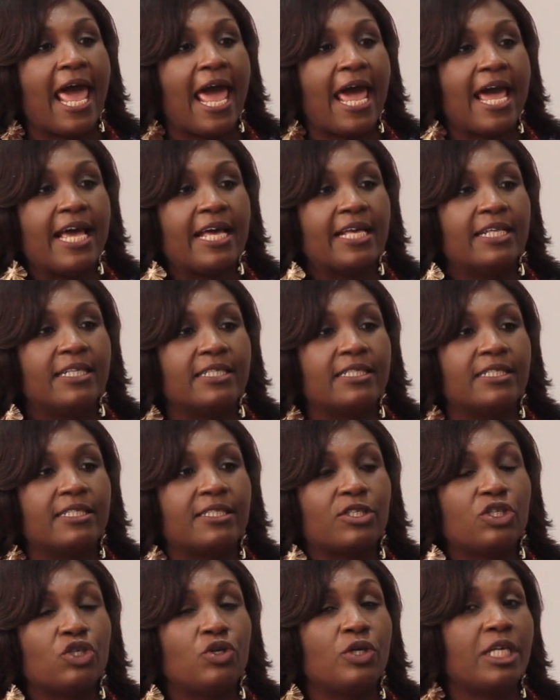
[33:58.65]
And
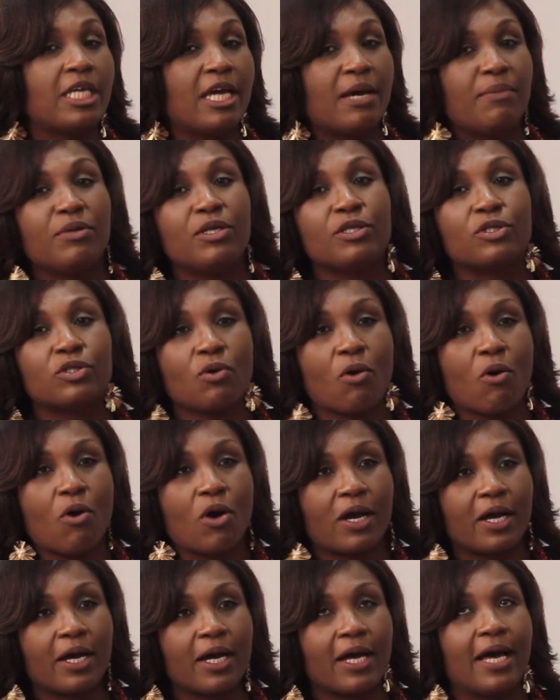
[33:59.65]
you hear me
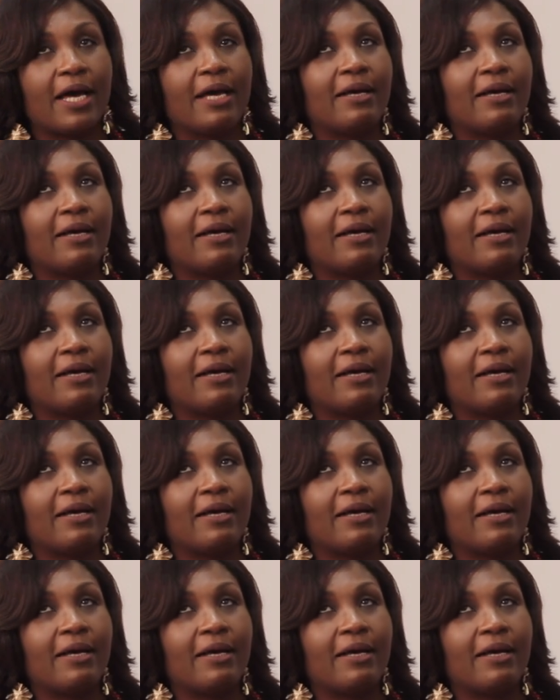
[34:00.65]
talk